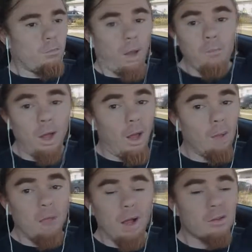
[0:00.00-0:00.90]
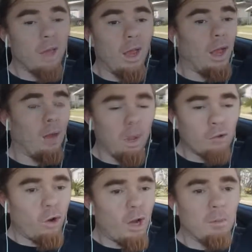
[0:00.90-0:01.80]
I'm not
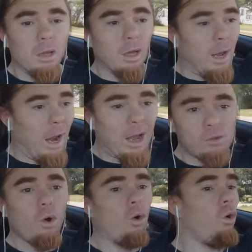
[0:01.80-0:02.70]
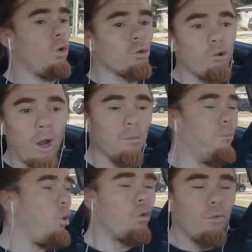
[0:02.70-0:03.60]
trying to be an asshole or trying to
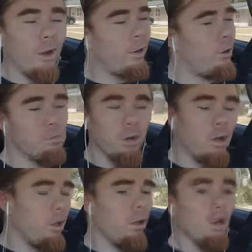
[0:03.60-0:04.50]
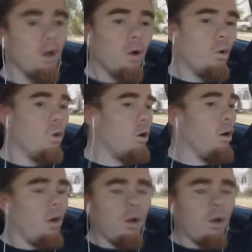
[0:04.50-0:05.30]
motivate anybody or